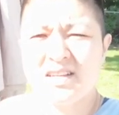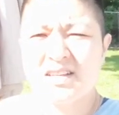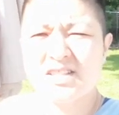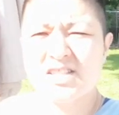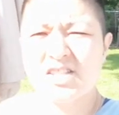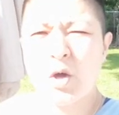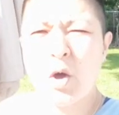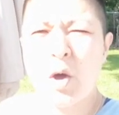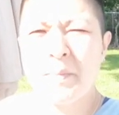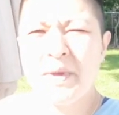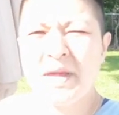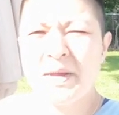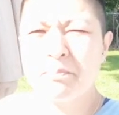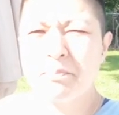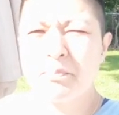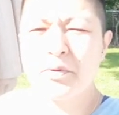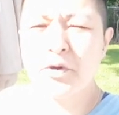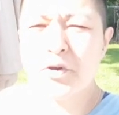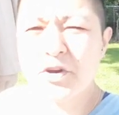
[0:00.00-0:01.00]
So I'm in
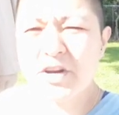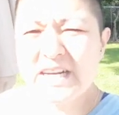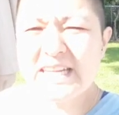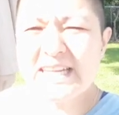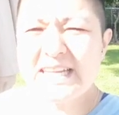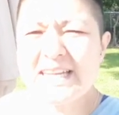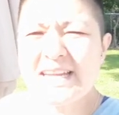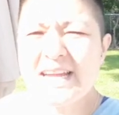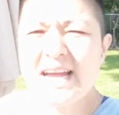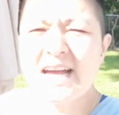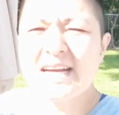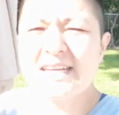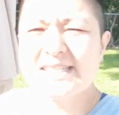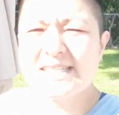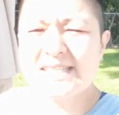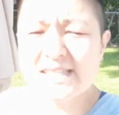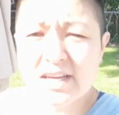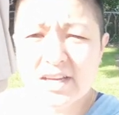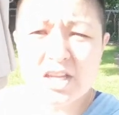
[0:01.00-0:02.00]
pretty
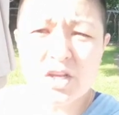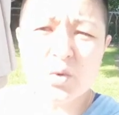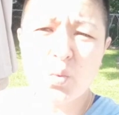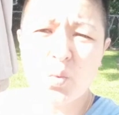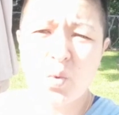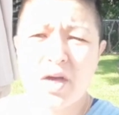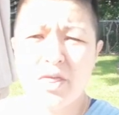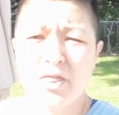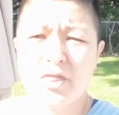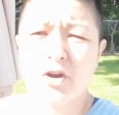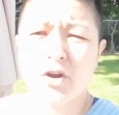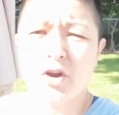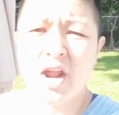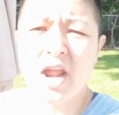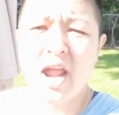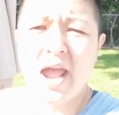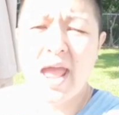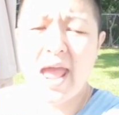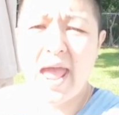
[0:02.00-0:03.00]
sunny weather,
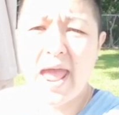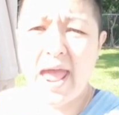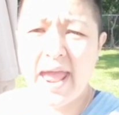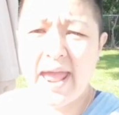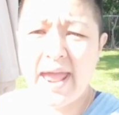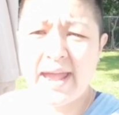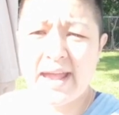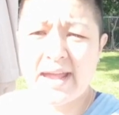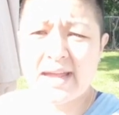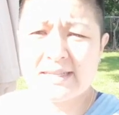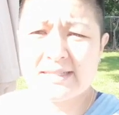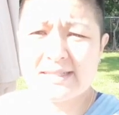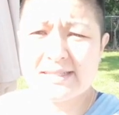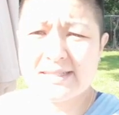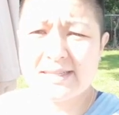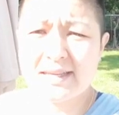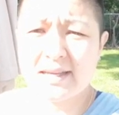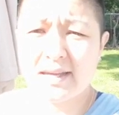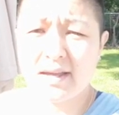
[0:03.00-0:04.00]
and
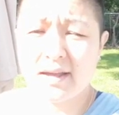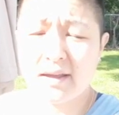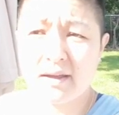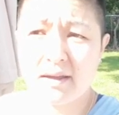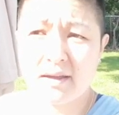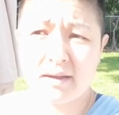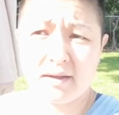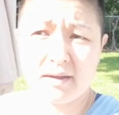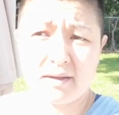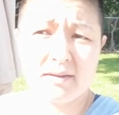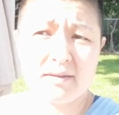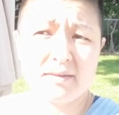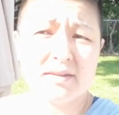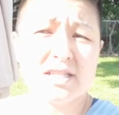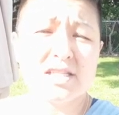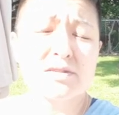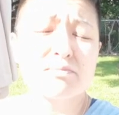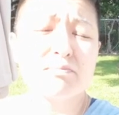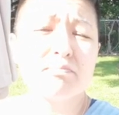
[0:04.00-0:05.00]

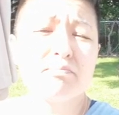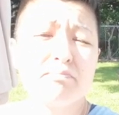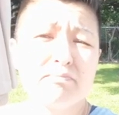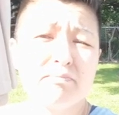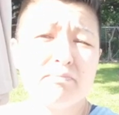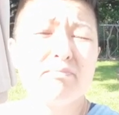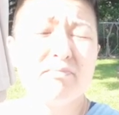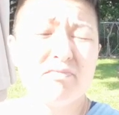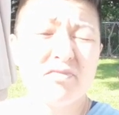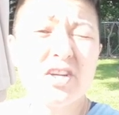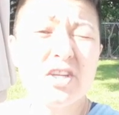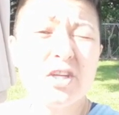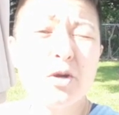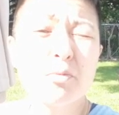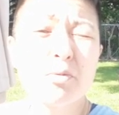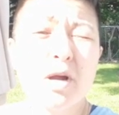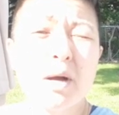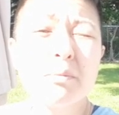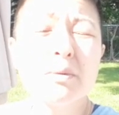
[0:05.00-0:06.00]
this video
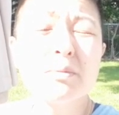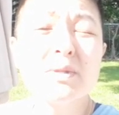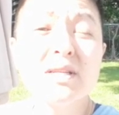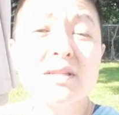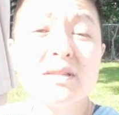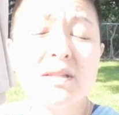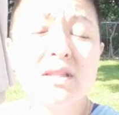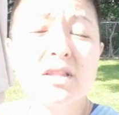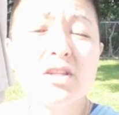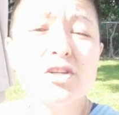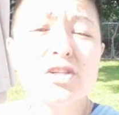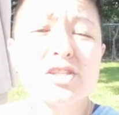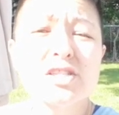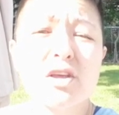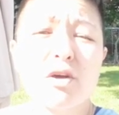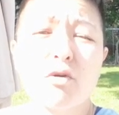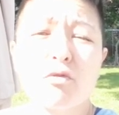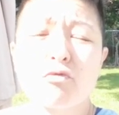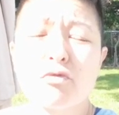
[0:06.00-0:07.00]
probably looks
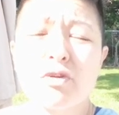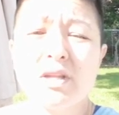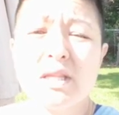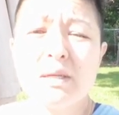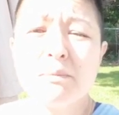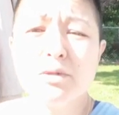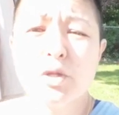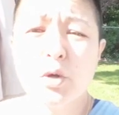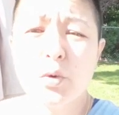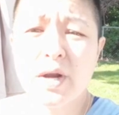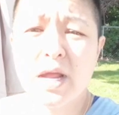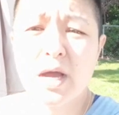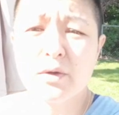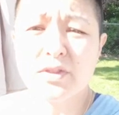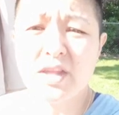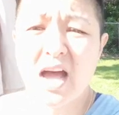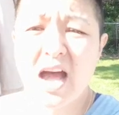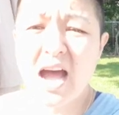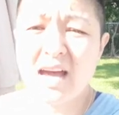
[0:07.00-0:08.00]
really blown out.
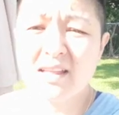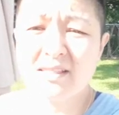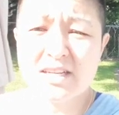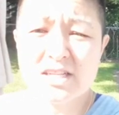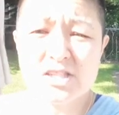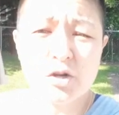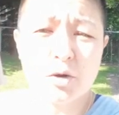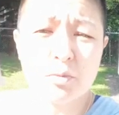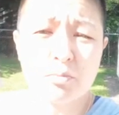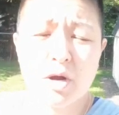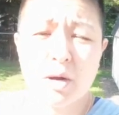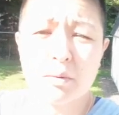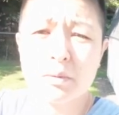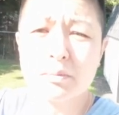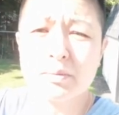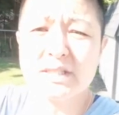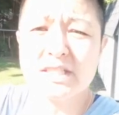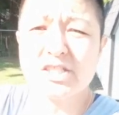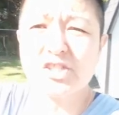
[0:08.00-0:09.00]
The highlights are
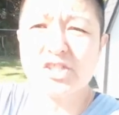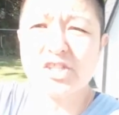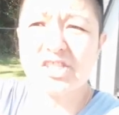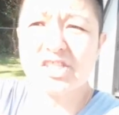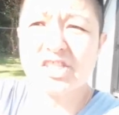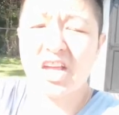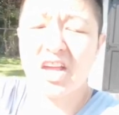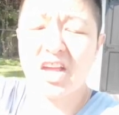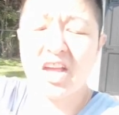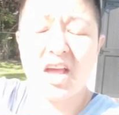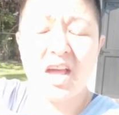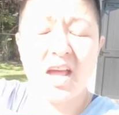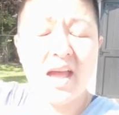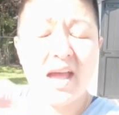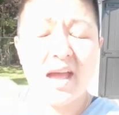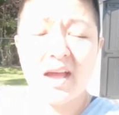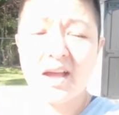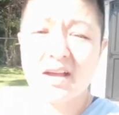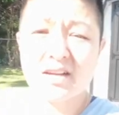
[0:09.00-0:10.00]
probably just
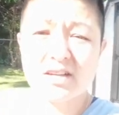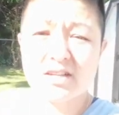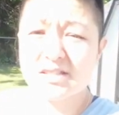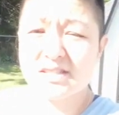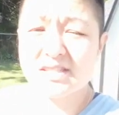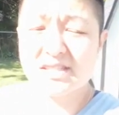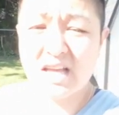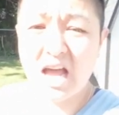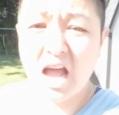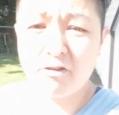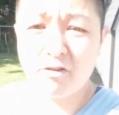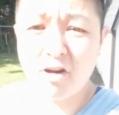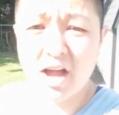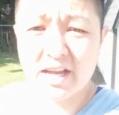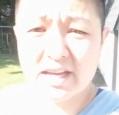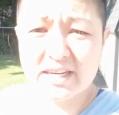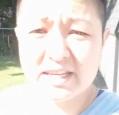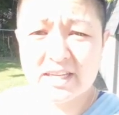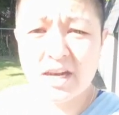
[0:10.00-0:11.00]

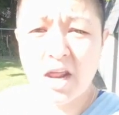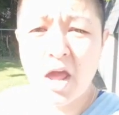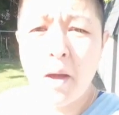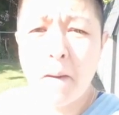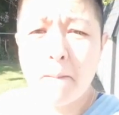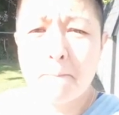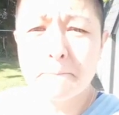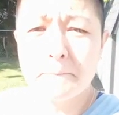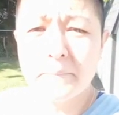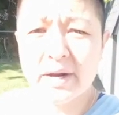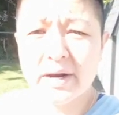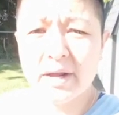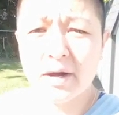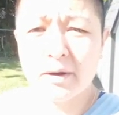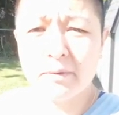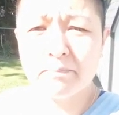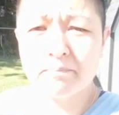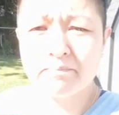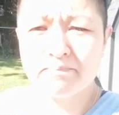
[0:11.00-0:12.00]
skyrocketed. But
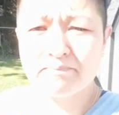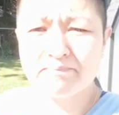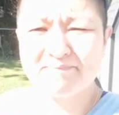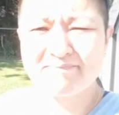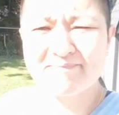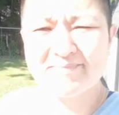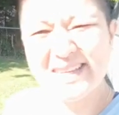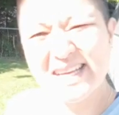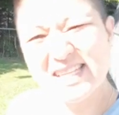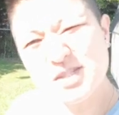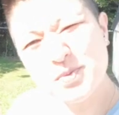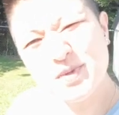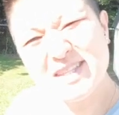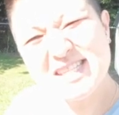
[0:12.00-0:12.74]
that's what